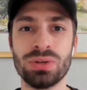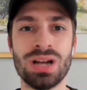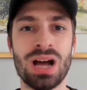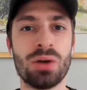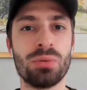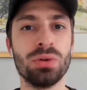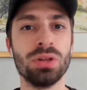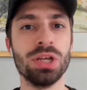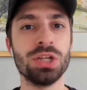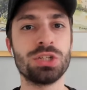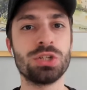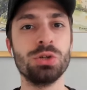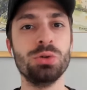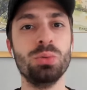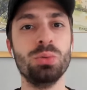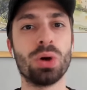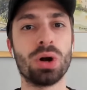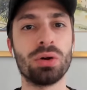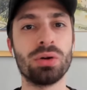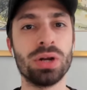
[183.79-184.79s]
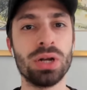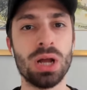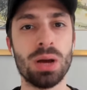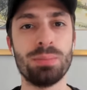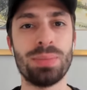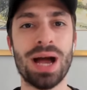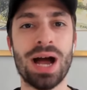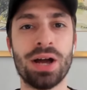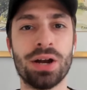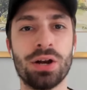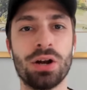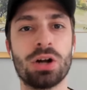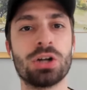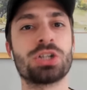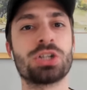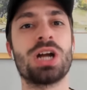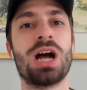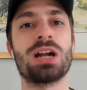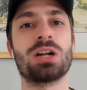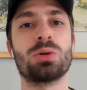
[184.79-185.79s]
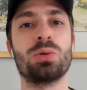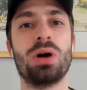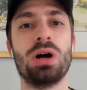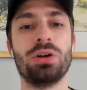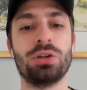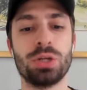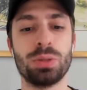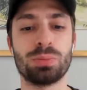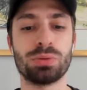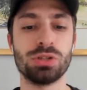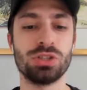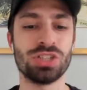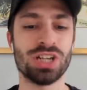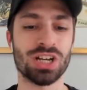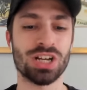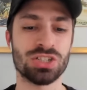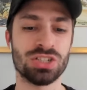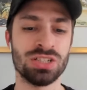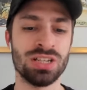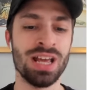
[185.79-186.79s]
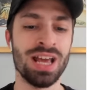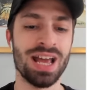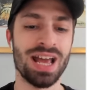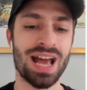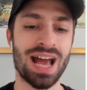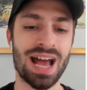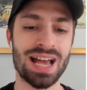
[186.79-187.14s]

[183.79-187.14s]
We're not really too worried about it. Our shot quality projection